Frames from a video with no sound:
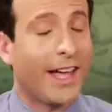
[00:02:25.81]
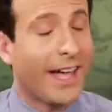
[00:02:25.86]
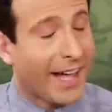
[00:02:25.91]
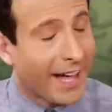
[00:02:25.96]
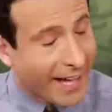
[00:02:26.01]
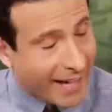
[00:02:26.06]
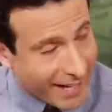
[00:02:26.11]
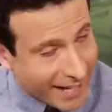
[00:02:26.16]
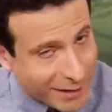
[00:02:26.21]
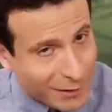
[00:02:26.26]

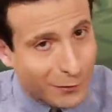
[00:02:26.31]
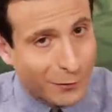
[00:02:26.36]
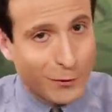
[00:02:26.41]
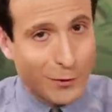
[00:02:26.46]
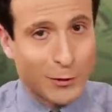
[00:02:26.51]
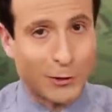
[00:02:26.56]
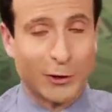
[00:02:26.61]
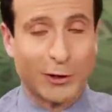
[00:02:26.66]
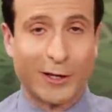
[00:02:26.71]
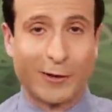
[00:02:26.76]
and
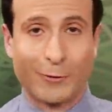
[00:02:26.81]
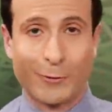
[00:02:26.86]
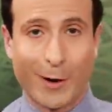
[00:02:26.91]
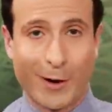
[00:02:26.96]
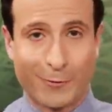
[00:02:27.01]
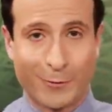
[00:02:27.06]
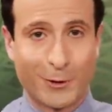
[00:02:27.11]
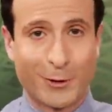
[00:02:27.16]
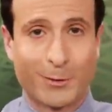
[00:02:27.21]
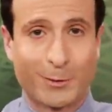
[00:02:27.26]
future
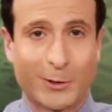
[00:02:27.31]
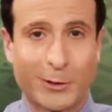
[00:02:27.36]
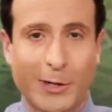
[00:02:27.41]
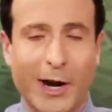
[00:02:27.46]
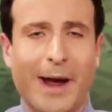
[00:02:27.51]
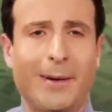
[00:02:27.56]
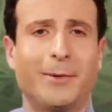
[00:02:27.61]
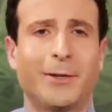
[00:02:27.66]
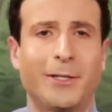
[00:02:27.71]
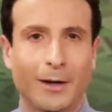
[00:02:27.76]
giveaway for
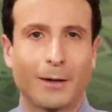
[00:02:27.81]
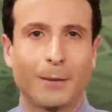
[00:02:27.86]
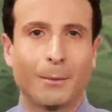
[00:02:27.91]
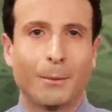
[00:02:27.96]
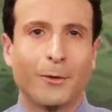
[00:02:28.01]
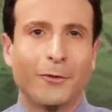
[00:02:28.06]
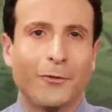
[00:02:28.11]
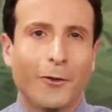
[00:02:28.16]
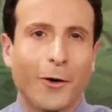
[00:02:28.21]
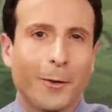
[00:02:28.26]
subscribers.
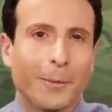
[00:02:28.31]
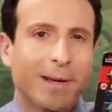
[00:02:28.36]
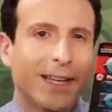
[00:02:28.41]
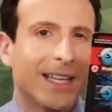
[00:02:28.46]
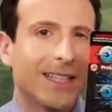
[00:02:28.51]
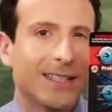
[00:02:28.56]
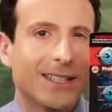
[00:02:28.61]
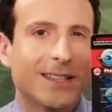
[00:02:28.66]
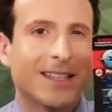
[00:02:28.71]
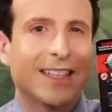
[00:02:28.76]
Before we
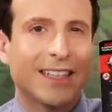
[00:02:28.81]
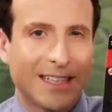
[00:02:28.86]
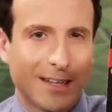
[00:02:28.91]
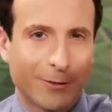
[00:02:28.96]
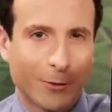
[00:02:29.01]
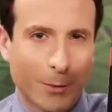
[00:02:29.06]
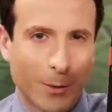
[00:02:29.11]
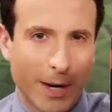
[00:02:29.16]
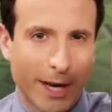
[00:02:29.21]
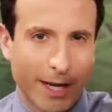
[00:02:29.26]
get to the
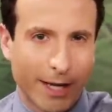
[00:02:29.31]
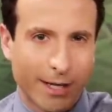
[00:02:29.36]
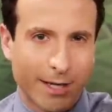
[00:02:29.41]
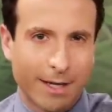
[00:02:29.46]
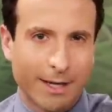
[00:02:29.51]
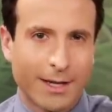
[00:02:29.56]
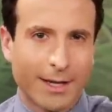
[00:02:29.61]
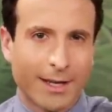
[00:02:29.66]
giveaway,